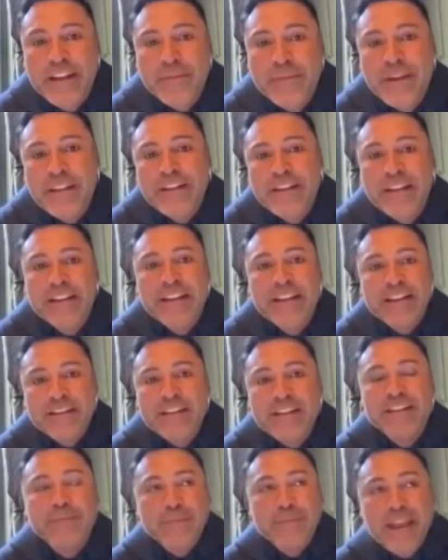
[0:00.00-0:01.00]
I mean, let's
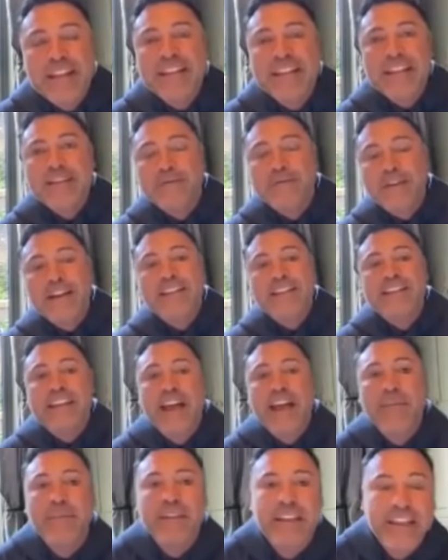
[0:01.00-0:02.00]
just make these fights
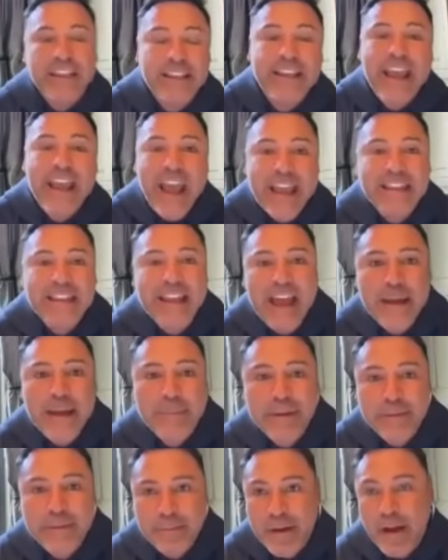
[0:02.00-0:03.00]
happen. It can
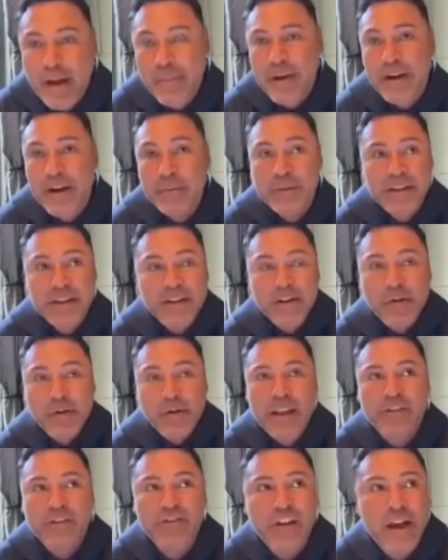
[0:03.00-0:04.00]
happen. Bob Arum did a
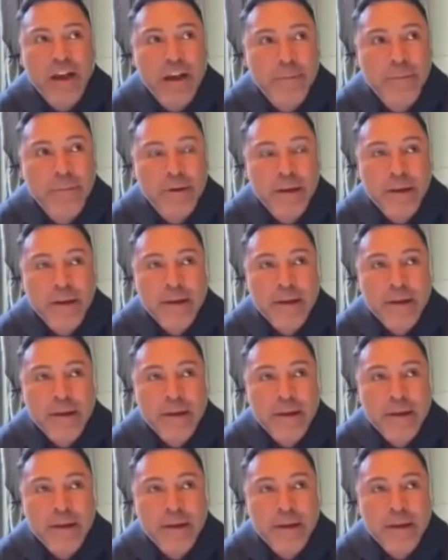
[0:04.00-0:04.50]
great job